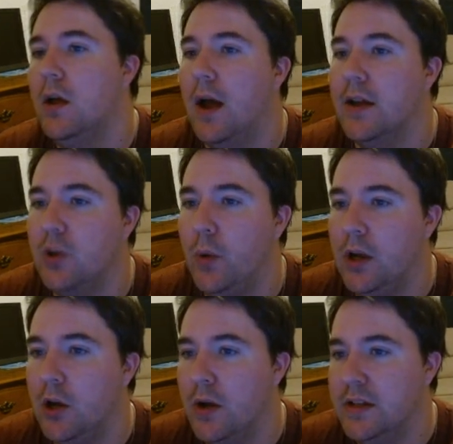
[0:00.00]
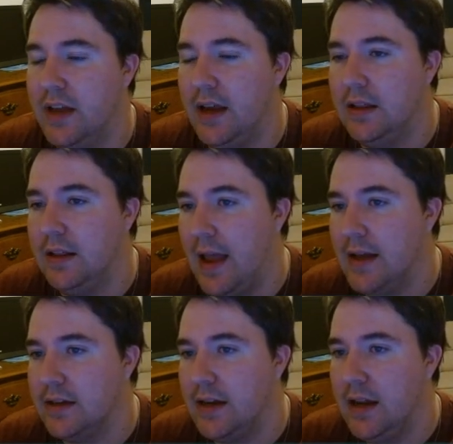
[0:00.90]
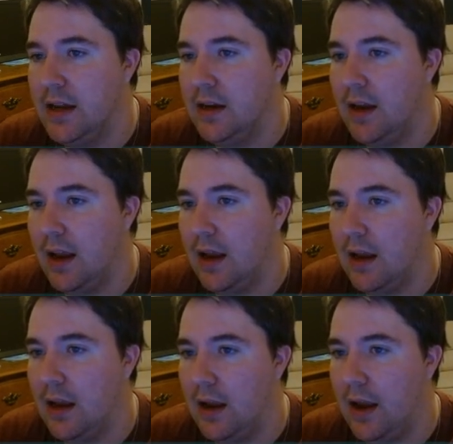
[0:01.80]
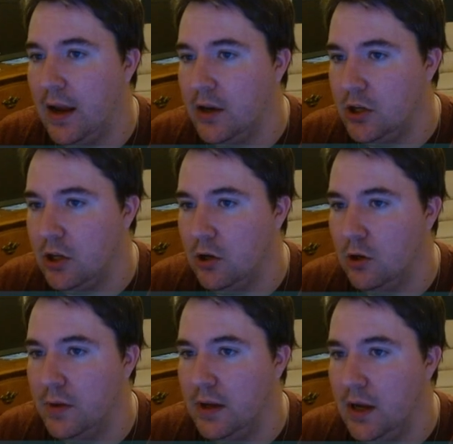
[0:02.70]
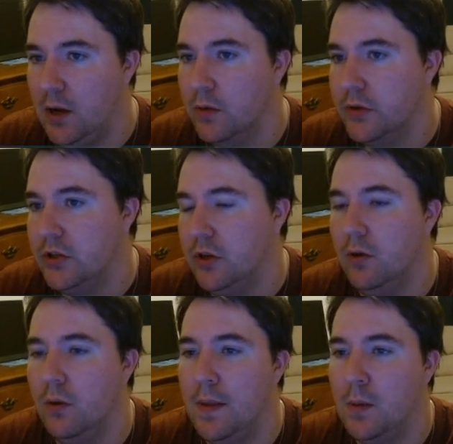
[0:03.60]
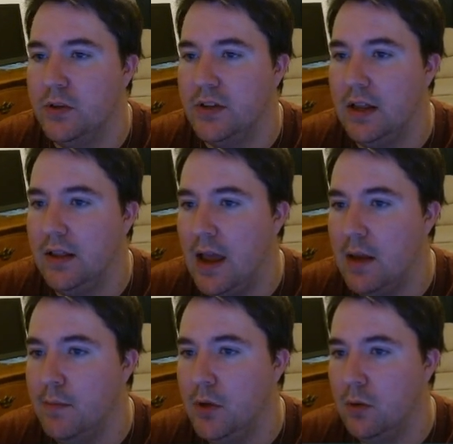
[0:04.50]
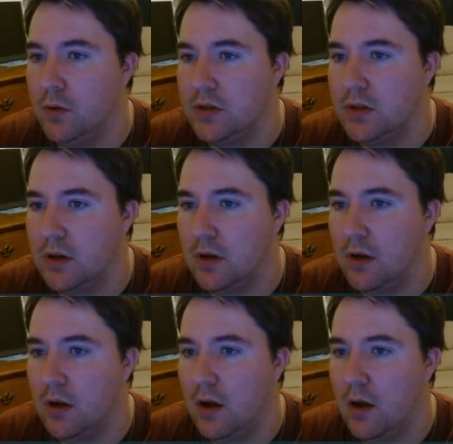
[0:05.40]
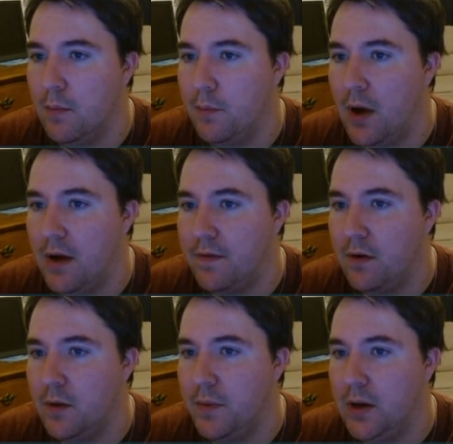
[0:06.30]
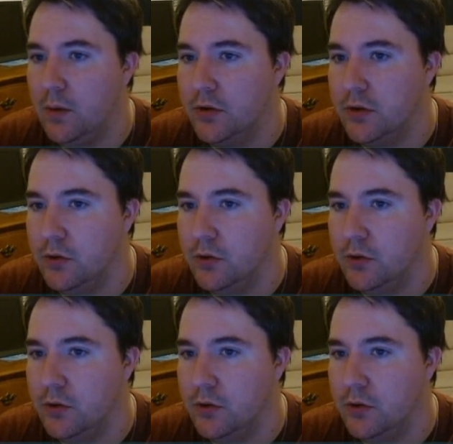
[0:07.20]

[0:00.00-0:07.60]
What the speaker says: So we can go ahead and say let n and q be equal to, and then we'll say let mute buffer be equal to